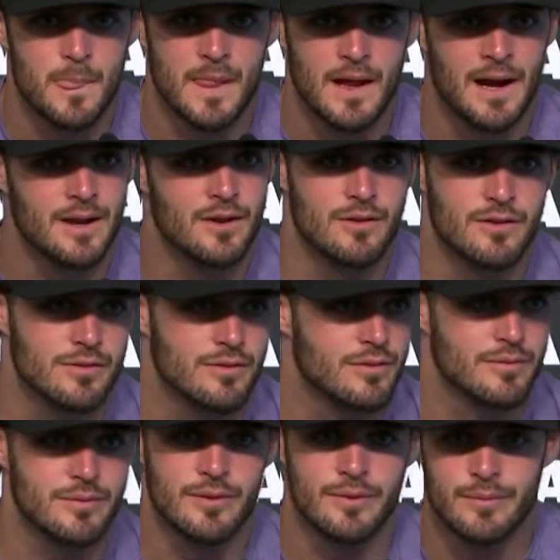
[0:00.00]
I know as
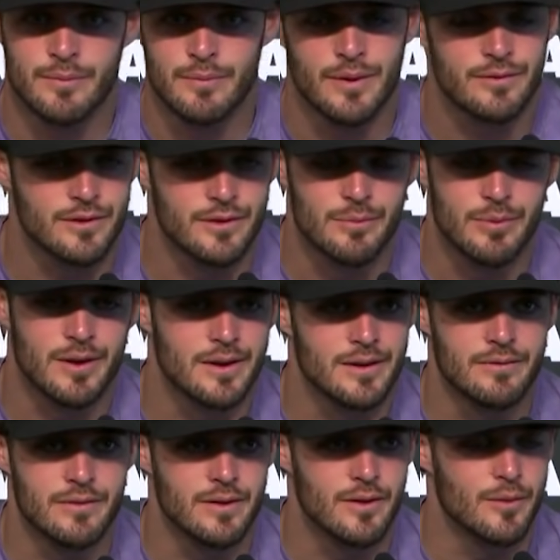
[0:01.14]
most of you probably
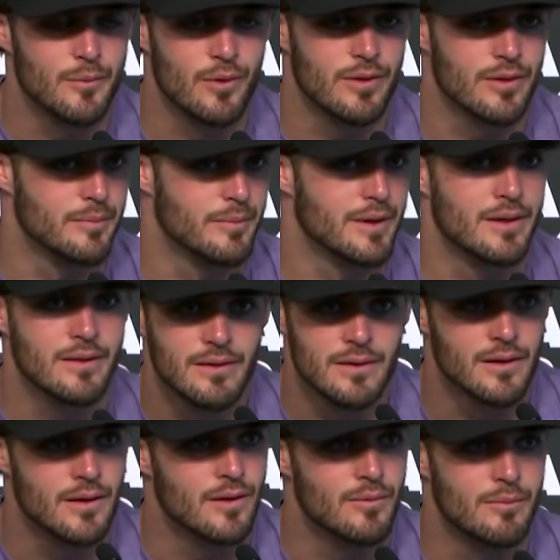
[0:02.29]
even know more than me,
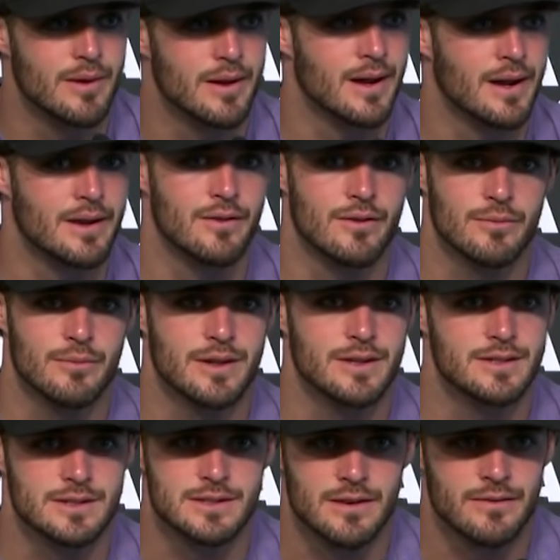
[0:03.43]
you know. But I know as
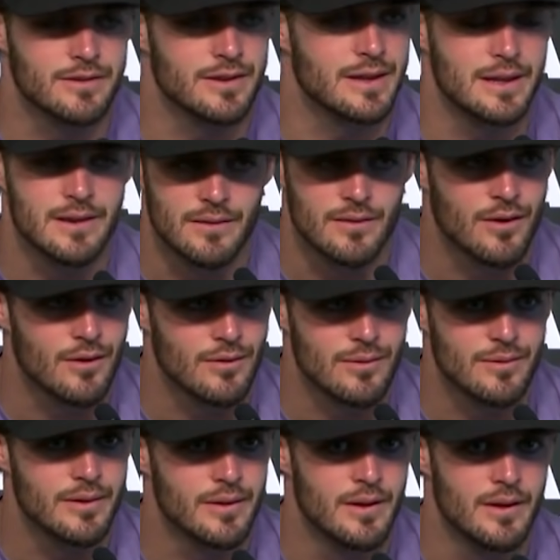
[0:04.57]
much as I've seen or
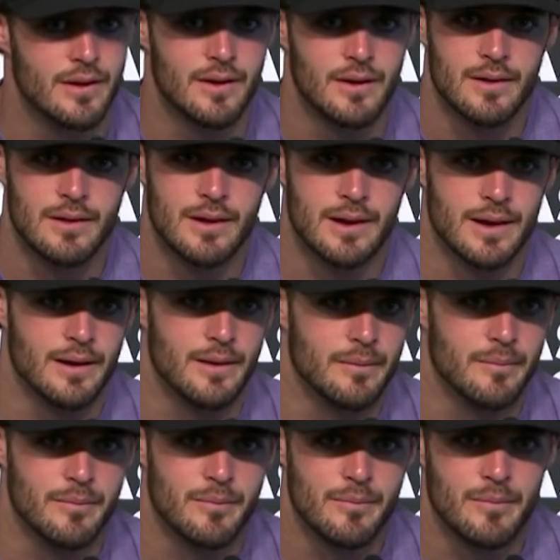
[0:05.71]
heard.
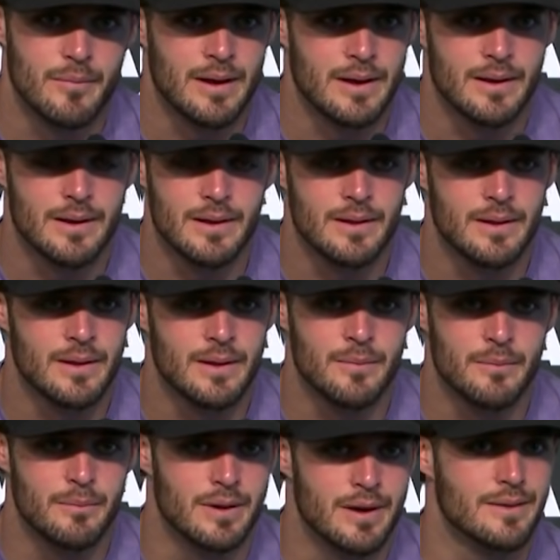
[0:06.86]
Um, I,
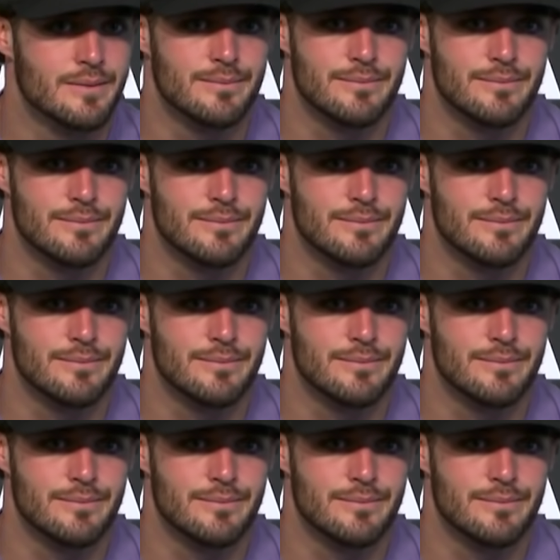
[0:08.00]
but